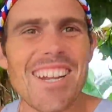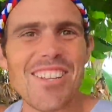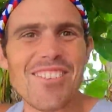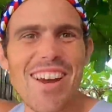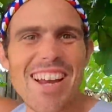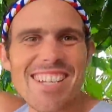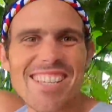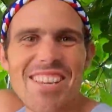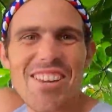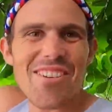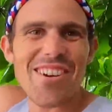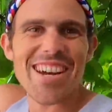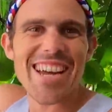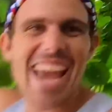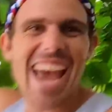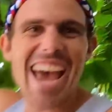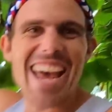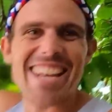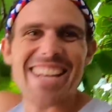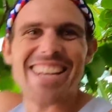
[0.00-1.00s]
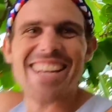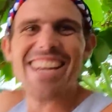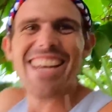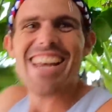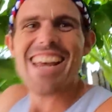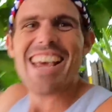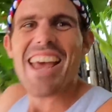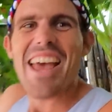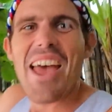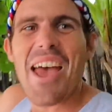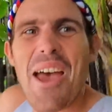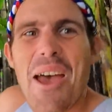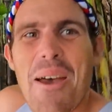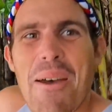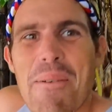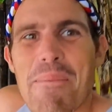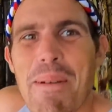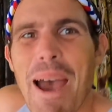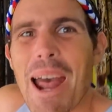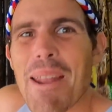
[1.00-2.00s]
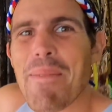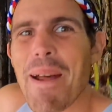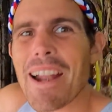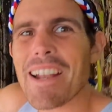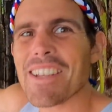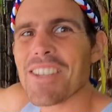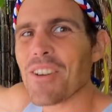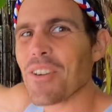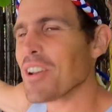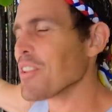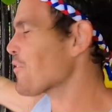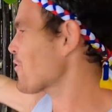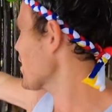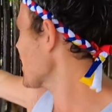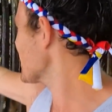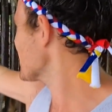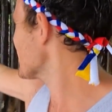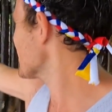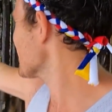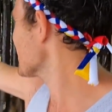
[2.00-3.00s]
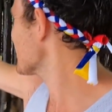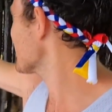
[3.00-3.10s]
to the rescue again! Madman has already fixed this